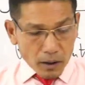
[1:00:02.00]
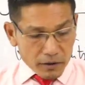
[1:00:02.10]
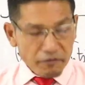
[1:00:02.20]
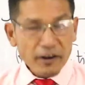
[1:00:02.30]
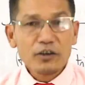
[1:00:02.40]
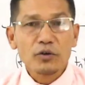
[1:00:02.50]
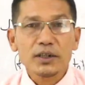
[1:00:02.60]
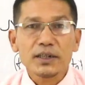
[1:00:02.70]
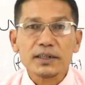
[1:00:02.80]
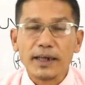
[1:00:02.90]
difficult to
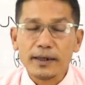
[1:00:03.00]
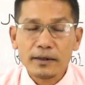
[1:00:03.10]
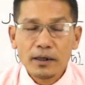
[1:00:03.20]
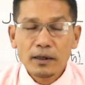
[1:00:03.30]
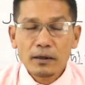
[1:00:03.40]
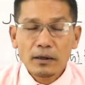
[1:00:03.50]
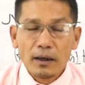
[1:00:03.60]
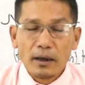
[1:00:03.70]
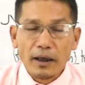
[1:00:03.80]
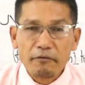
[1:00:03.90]
understand.
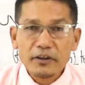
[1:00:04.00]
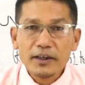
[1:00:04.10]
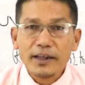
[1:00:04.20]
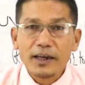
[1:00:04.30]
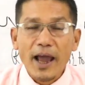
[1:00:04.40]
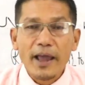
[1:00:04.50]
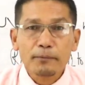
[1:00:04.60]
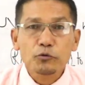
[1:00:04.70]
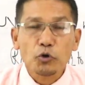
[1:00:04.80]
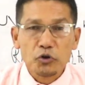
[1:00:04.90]
Everything that I
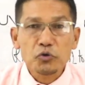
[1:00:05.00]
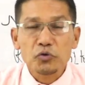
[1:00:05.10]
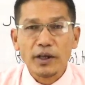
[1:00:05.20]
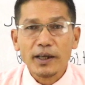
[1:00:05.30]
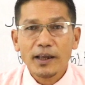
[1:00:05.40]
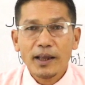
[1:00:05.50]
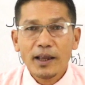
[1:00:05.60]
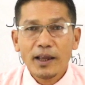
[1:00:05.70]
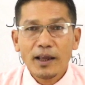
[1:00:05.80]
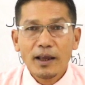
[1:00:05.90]
have taught you today
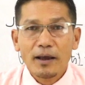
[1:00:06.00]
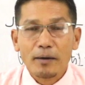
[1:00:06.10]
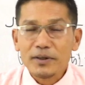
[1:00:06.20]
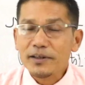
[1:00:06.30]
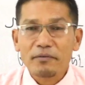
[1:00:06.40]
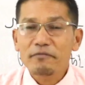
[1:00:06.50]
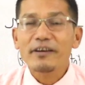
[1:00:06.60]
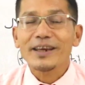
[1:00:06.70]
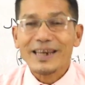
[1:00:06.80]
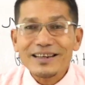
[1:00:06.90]
must have been
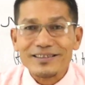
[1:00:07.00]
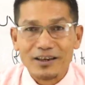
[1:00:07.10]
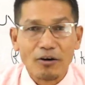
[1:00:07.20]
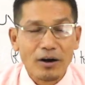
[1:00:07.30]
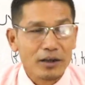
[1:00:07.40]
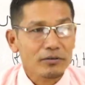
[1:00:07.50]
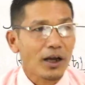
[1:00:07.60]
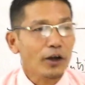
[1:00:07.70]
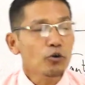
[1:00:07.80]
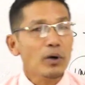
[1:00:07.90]
very easy ko
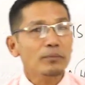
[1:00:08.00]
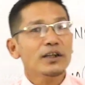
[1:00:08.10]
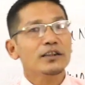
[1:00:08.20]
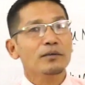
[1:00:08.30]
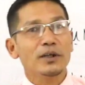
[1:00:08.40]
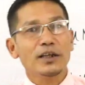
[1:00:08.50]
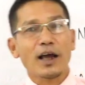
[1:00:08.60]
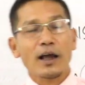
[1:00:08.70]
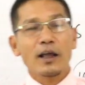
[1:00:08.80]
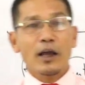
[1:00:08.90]
aduna aruba amta
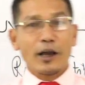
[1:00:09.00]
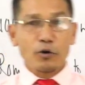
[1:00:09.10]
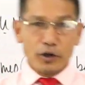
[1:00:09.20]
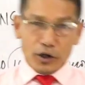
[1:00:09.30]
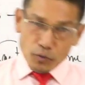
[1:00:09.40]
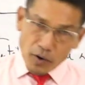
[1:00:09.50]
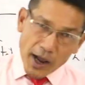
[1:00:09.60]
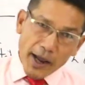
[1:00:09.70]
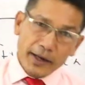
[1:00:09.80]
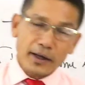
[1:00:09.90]
natabanina ekoi na
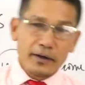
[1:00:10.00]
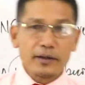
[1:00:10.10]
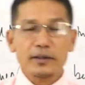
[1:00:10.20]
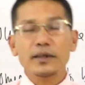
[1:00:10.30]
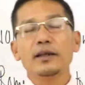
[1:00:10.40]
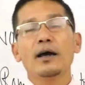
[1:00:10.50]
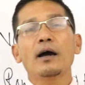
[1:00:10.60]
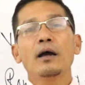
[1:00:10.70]
nungai na ningthina